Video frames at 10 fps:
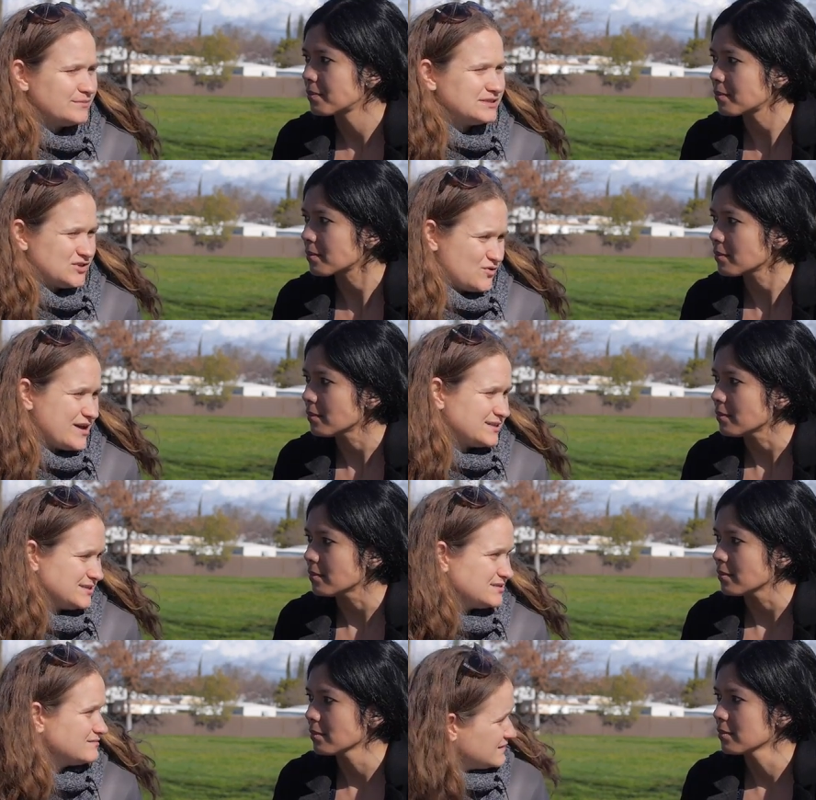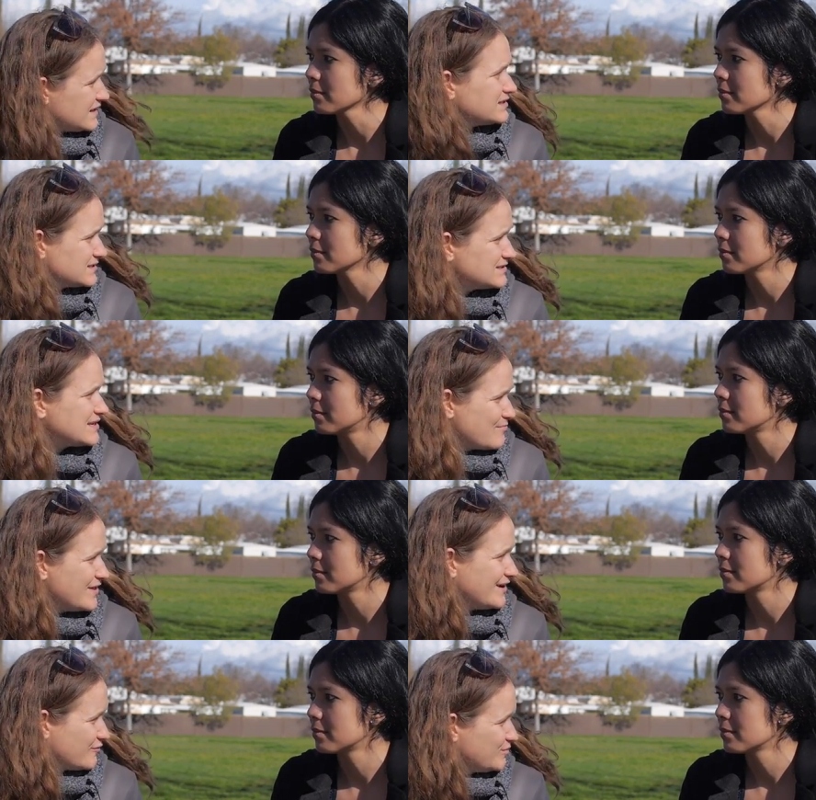Speaker 1: so that's
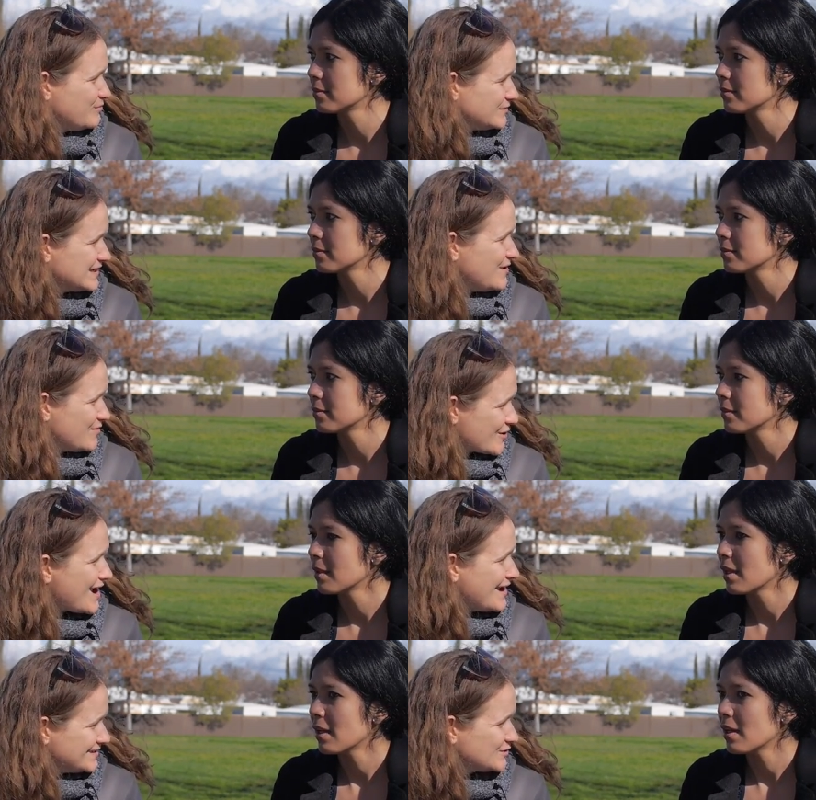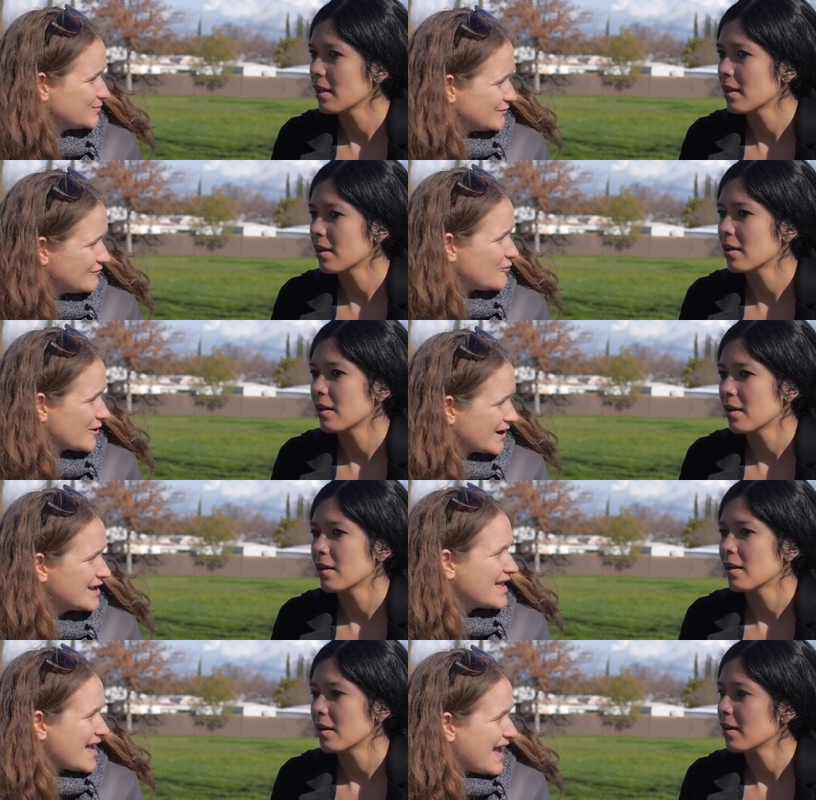something for people to keep their eyes open for.
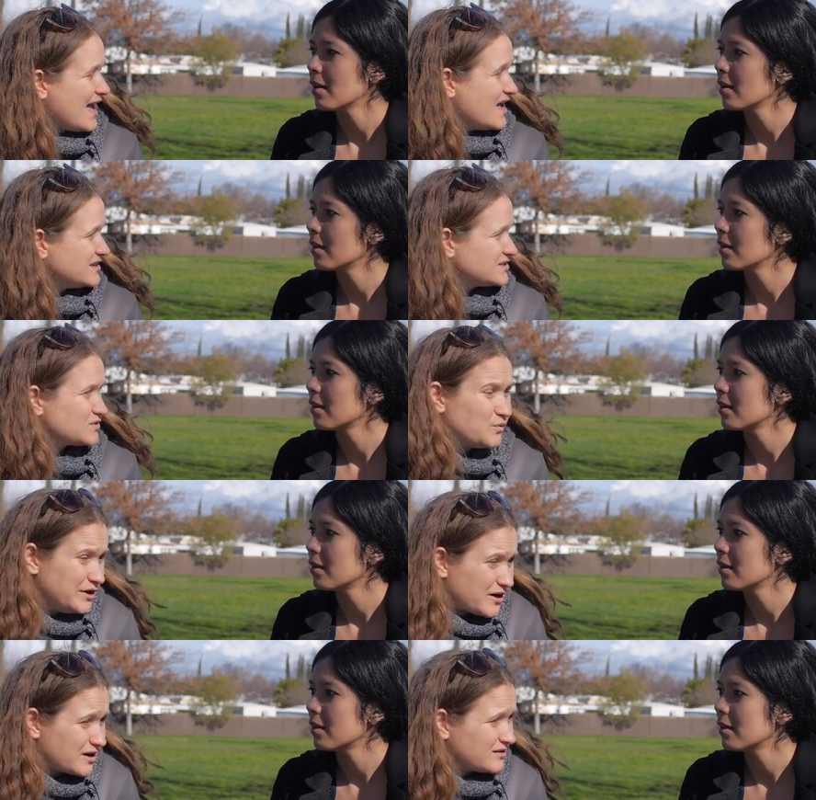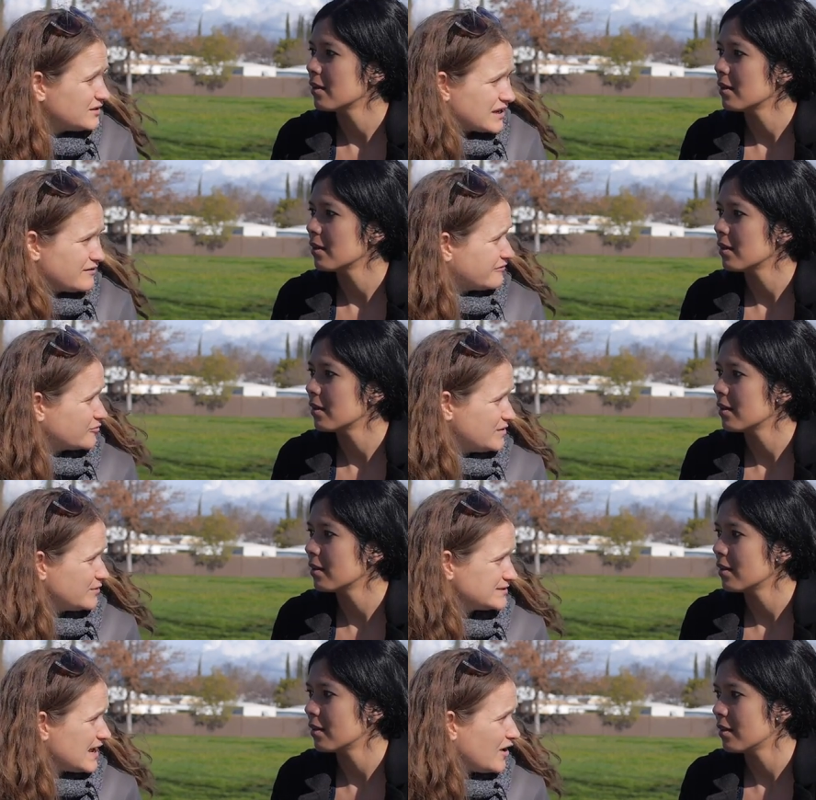And we are looking for
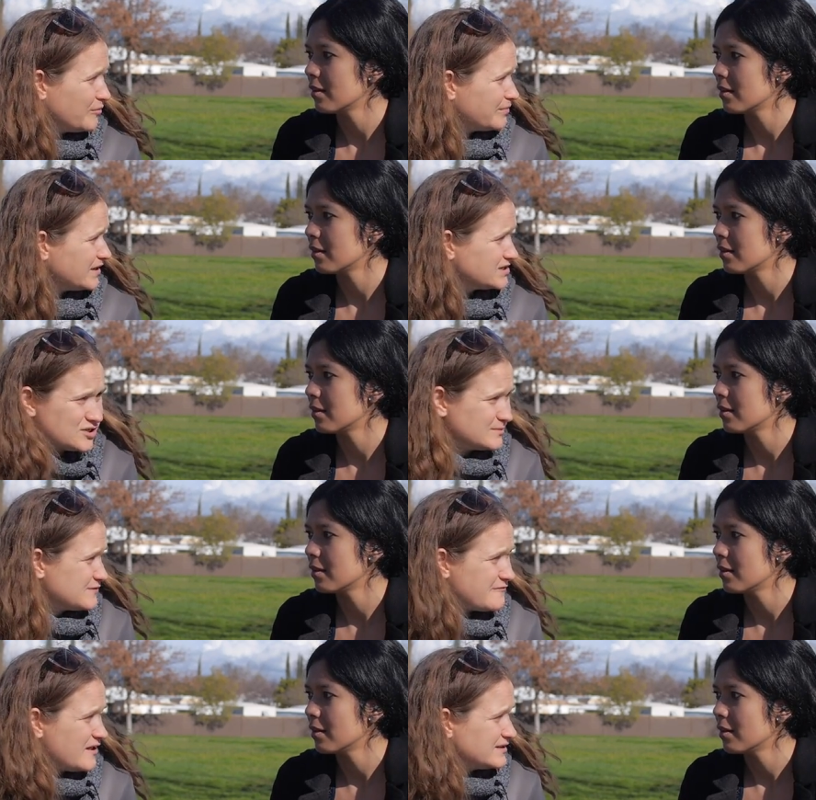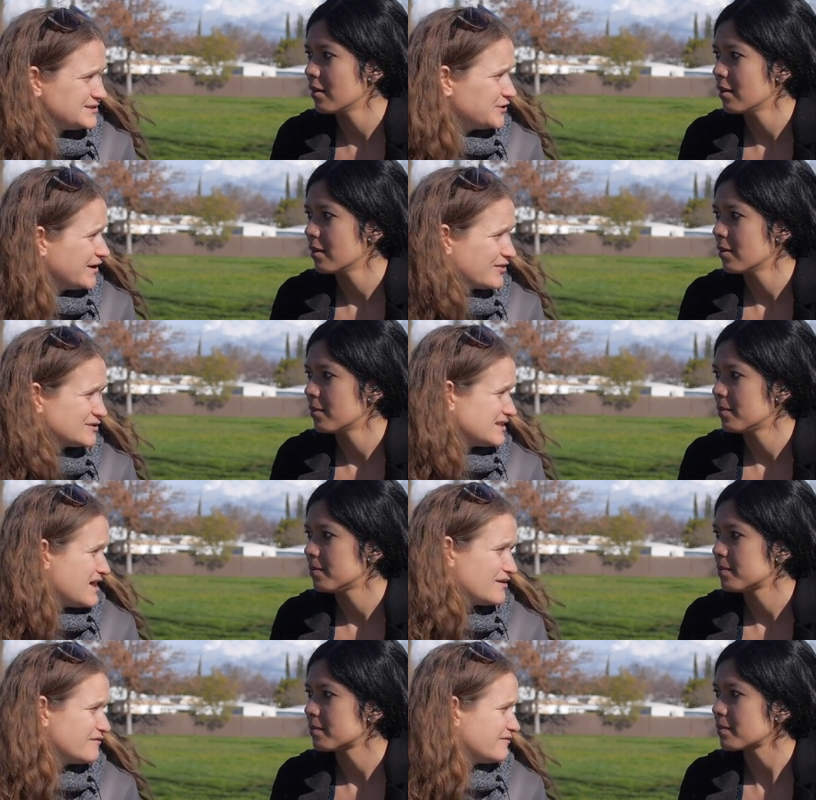people to help in terms of volunteering. There's a
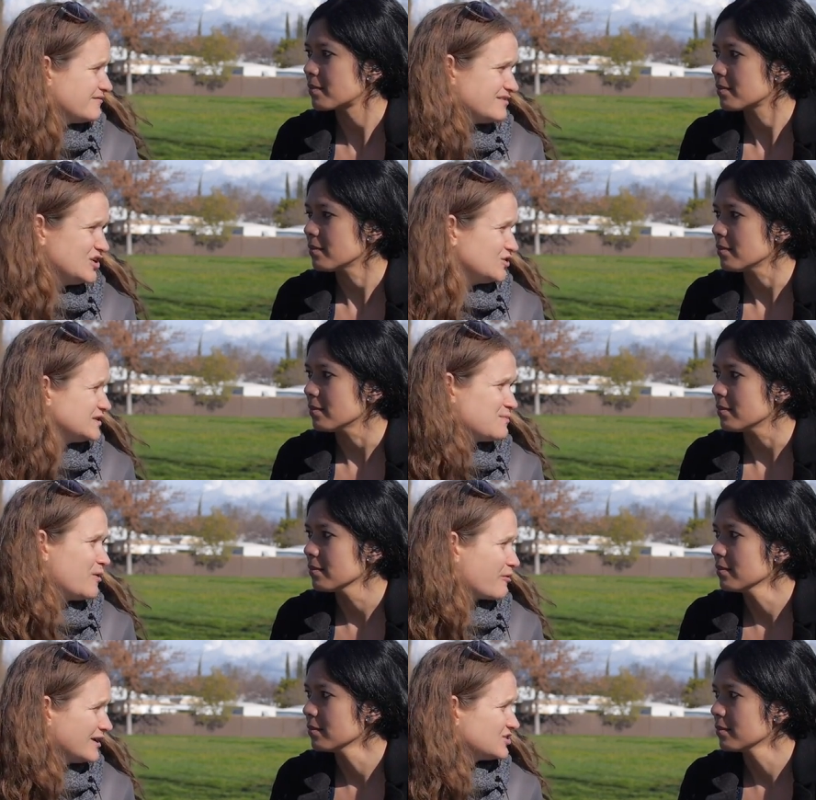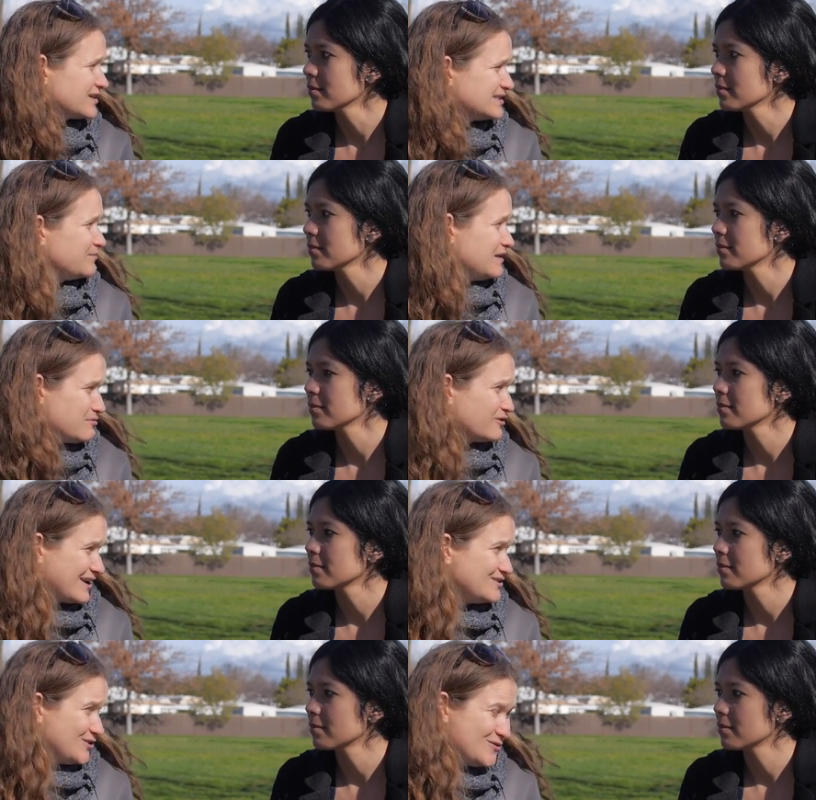lot of, you know, small projects that people
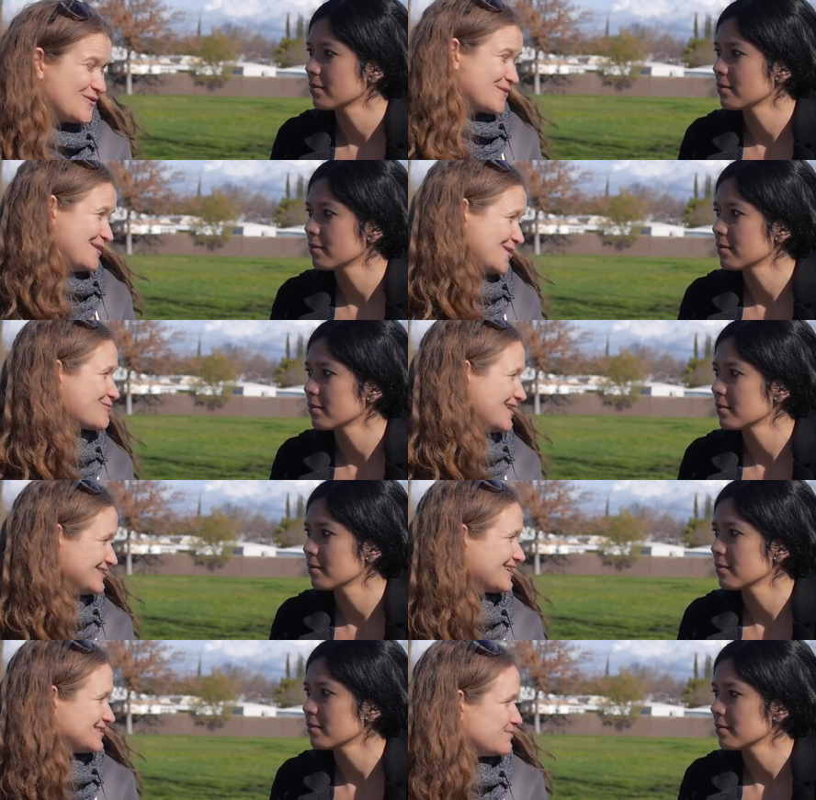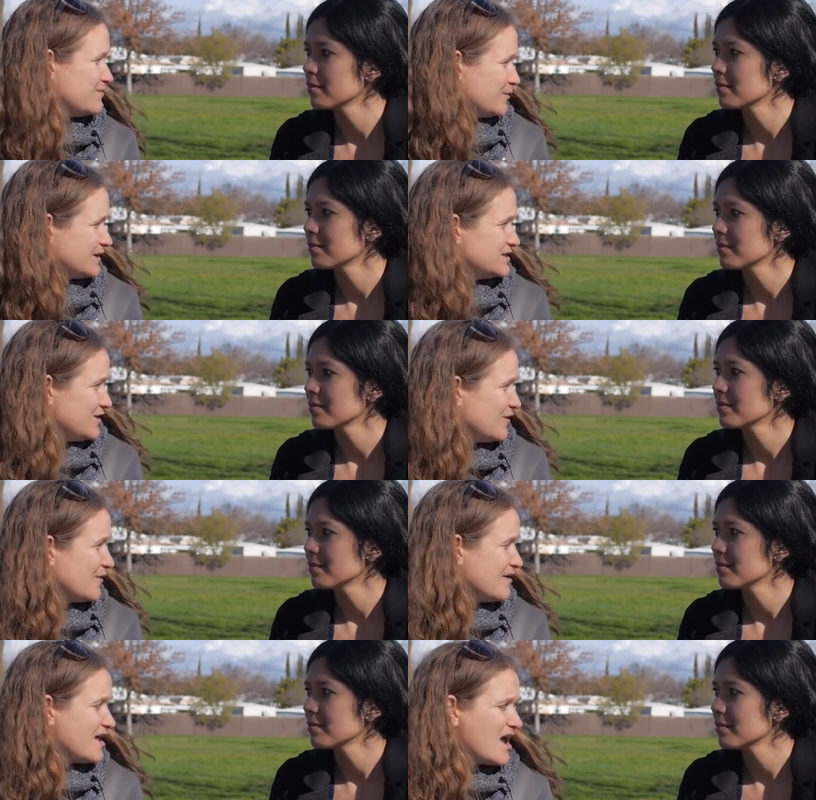can do, or bigger projects that people can
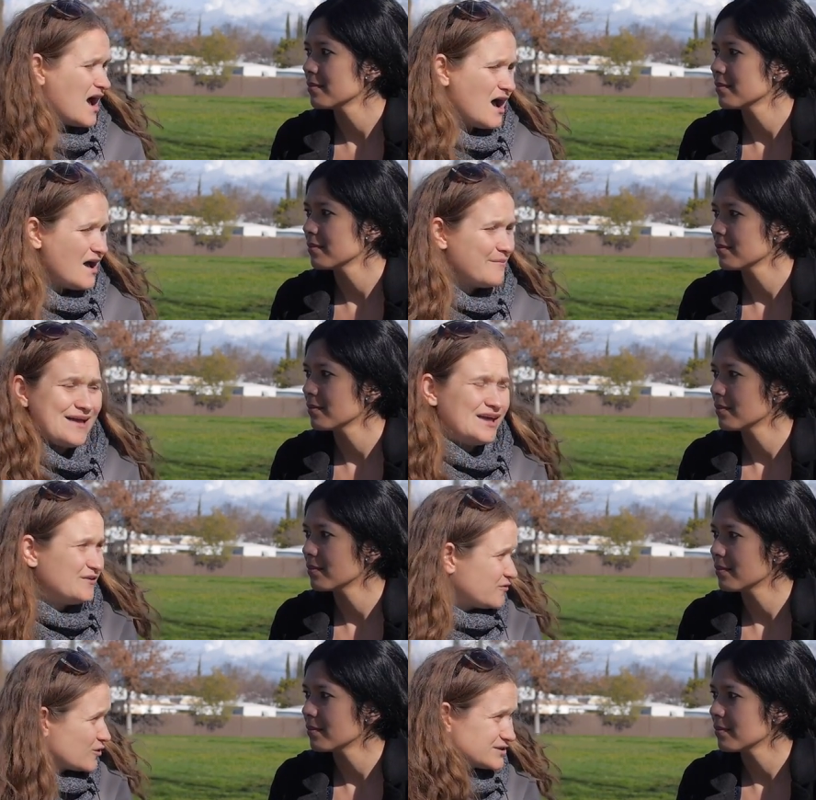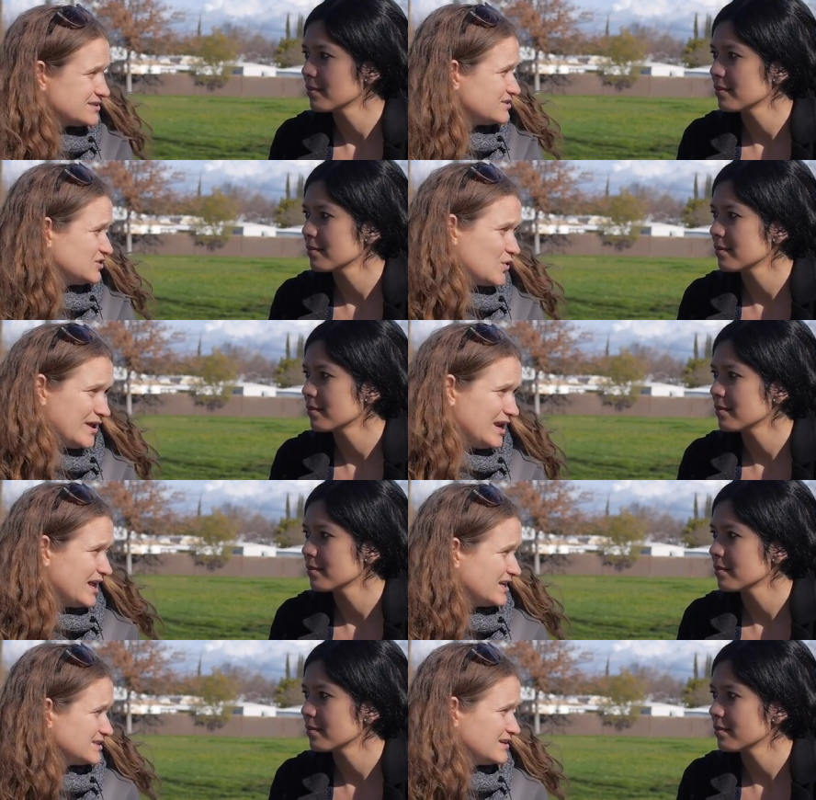do. And of course,
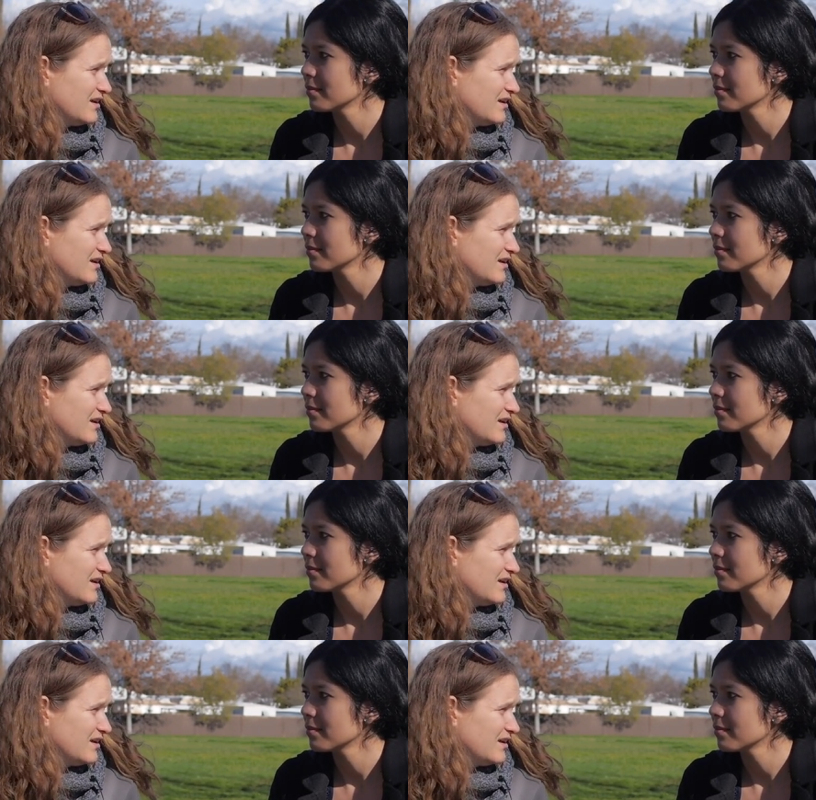donating is a